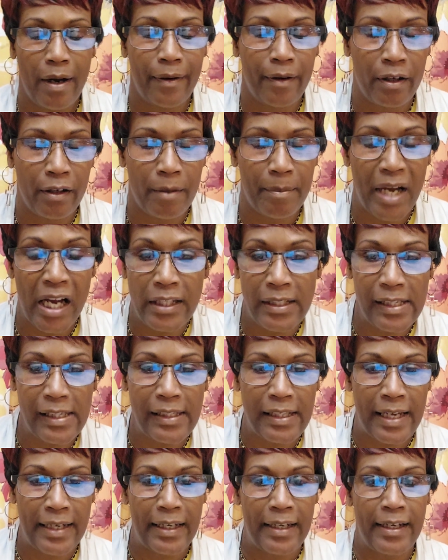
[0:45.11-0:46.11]

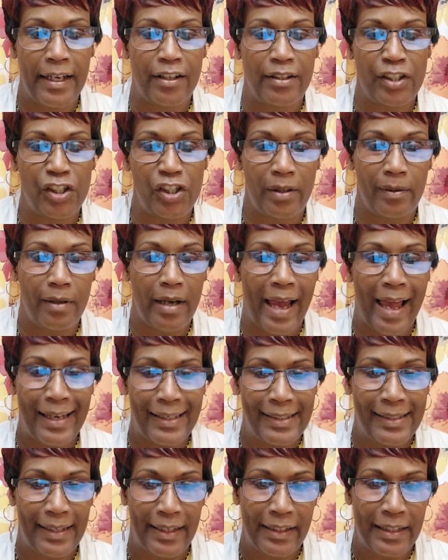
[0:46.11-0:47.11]
understanding their
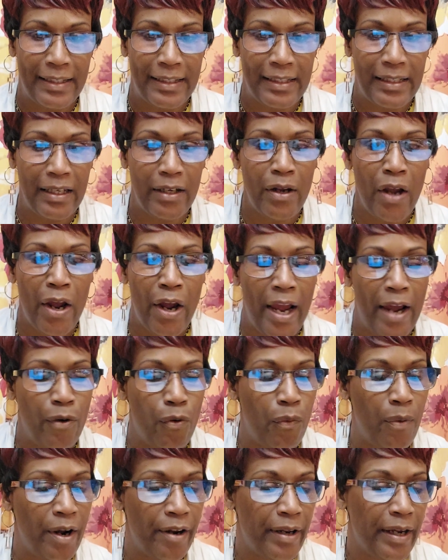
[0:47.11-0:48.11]
identity
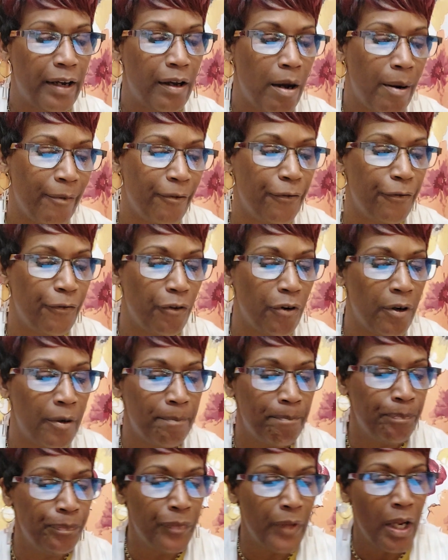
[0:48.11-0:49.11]
and where they come
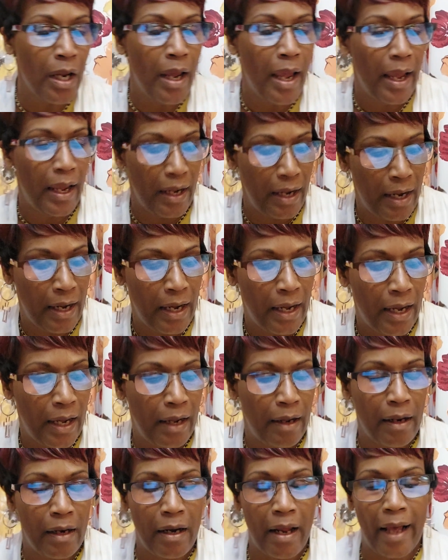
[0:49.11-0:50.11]
from,
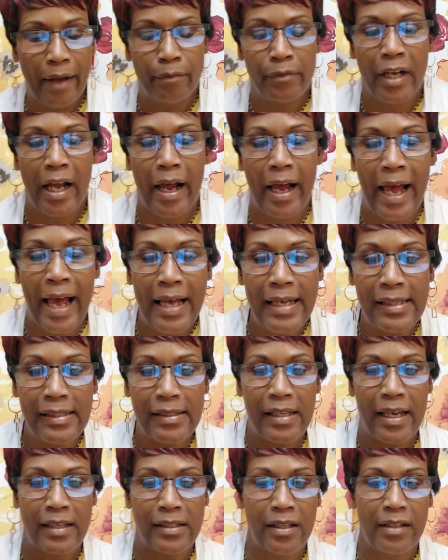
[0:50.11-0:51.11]
and I
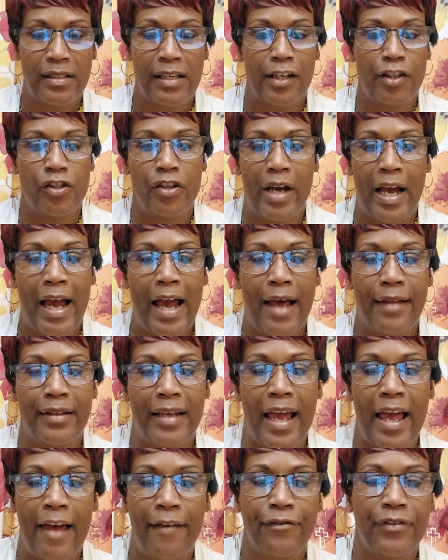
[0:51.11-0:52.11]
say, as a teacher, I have
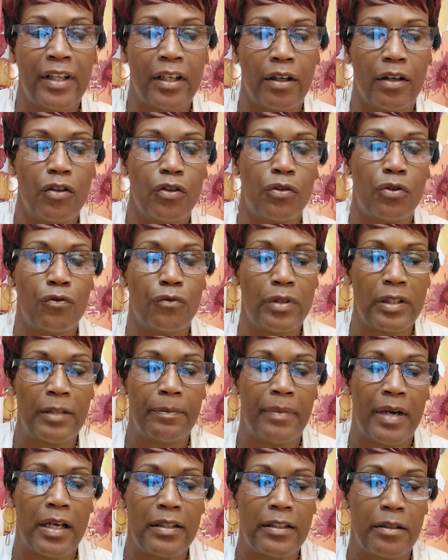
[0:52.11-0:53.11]
the ethical
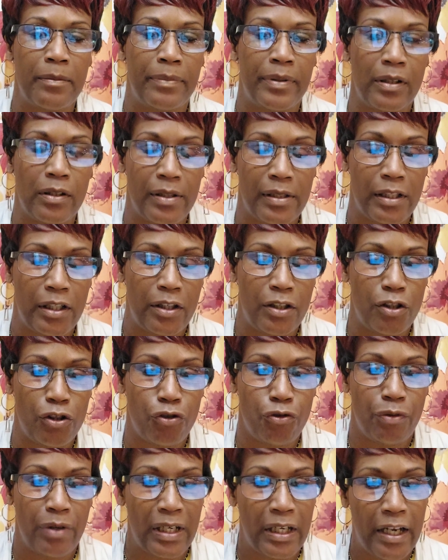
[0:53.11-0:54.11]
responsibility to
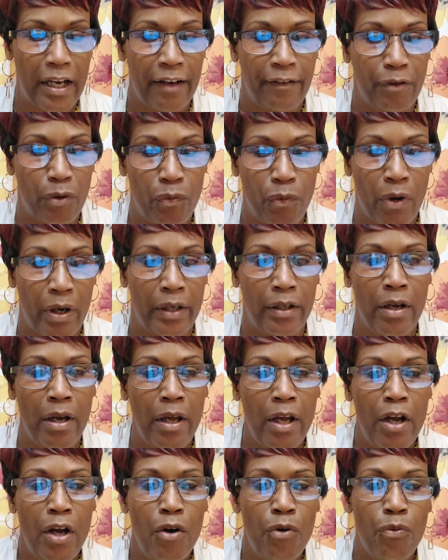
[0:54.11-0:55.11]
treat everyone
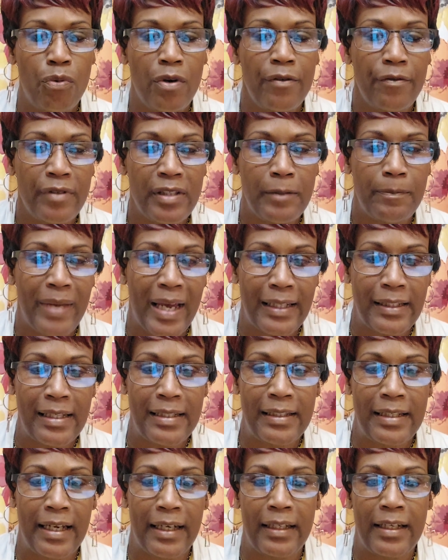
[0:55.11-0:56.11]
with respect
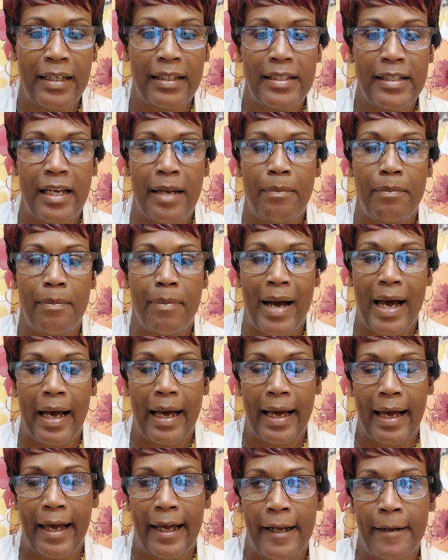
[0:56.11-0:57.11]
and dignity
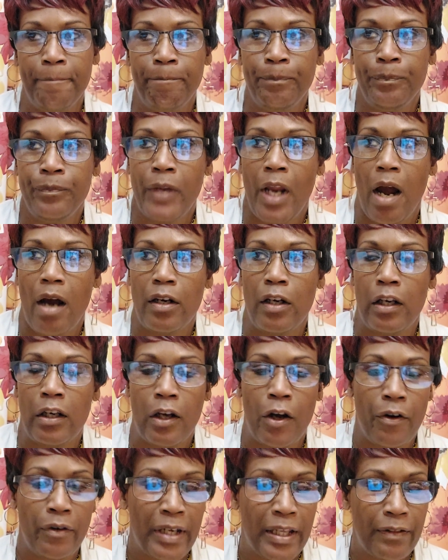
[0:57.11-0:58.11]
by
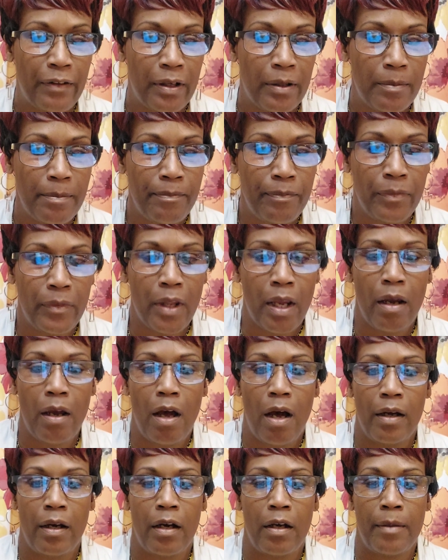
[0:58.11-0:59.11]
learning them,
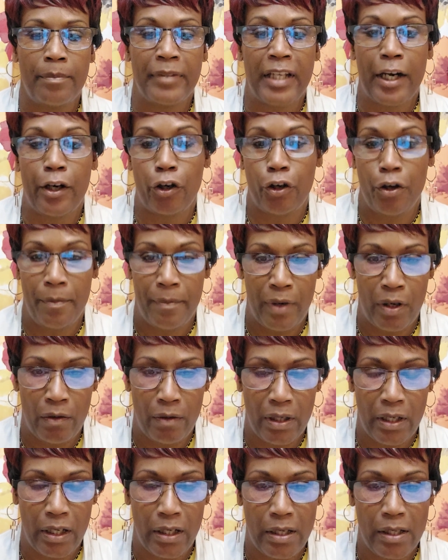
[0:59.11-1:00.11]
their
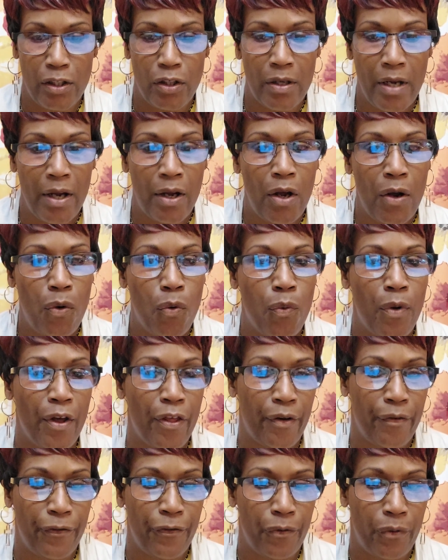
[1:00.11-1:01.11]
communities, where
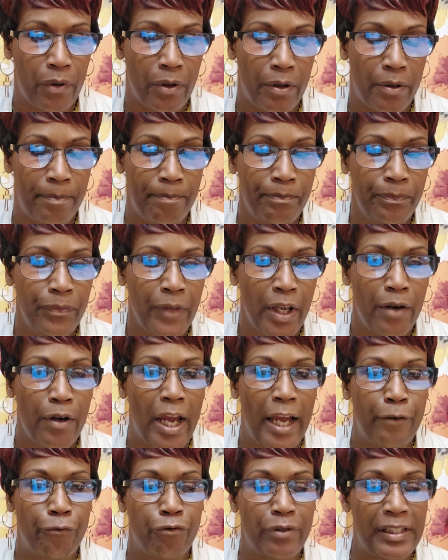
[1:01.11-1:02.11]
they're from,
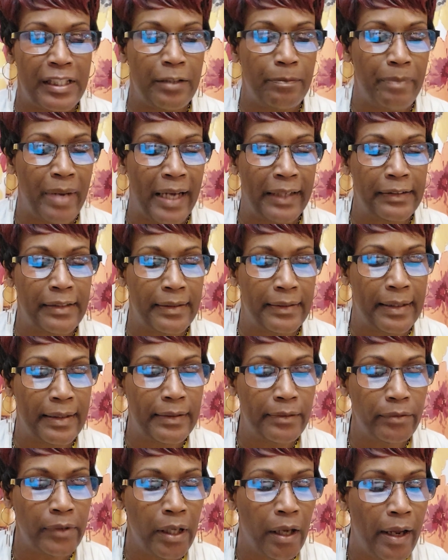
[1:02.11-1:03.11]
and respecting
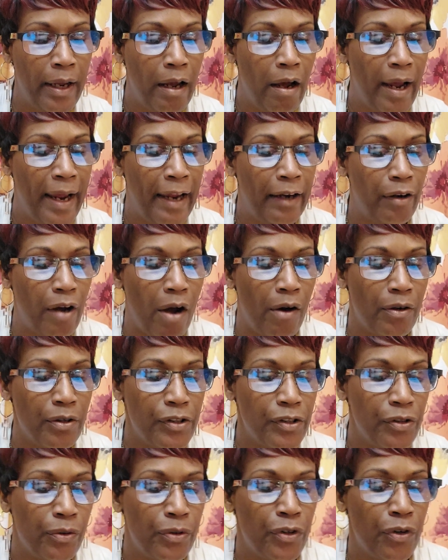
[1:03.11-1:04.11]
it. And
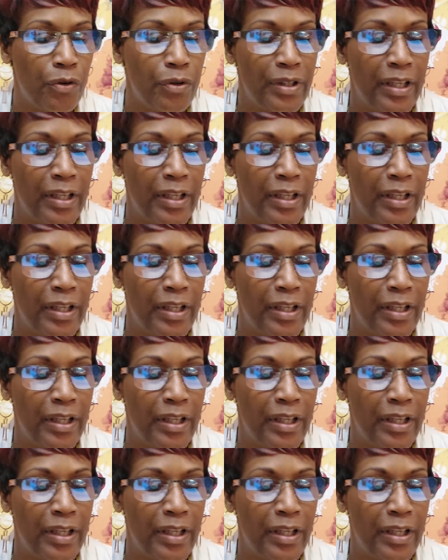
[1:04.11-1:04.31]
also know